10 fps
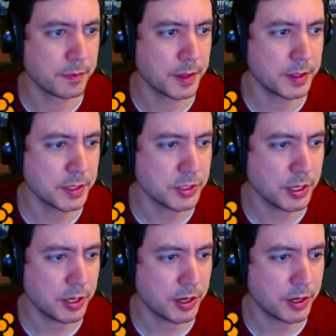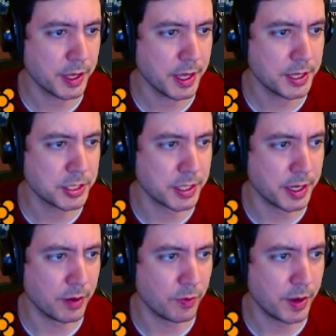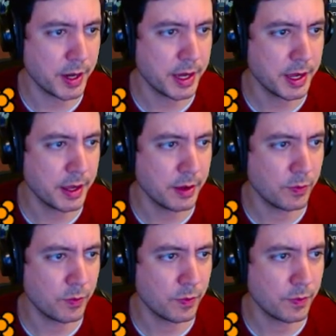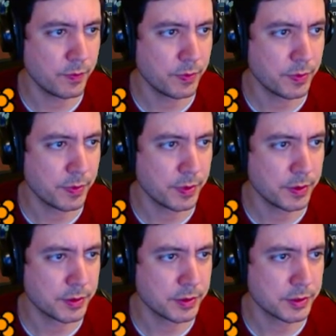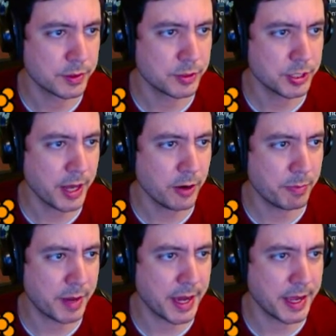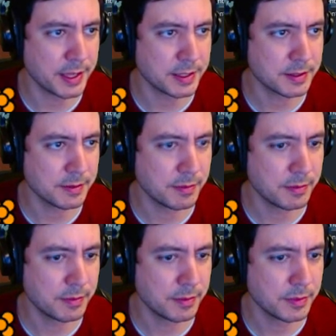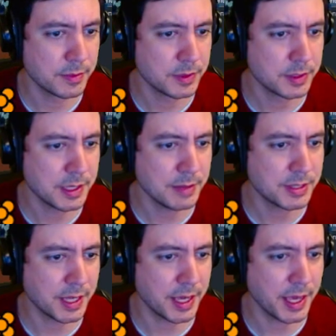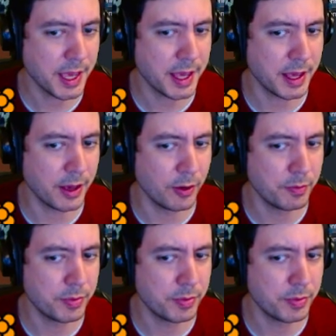It's such a hard edge there. Why? So shadow bias seems to help.